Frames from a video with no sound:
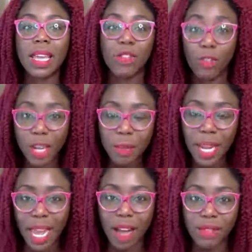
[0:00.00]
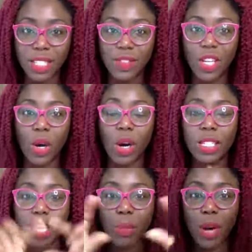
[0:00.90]
replay of this video or
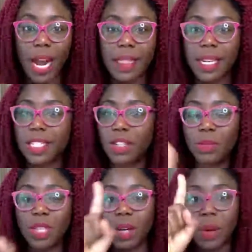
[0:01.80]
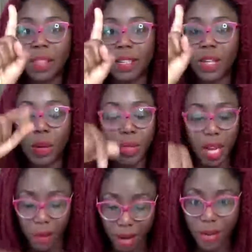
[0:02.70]
somewhere in the description, whether it's up
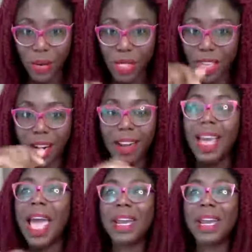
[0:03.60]
there or down there,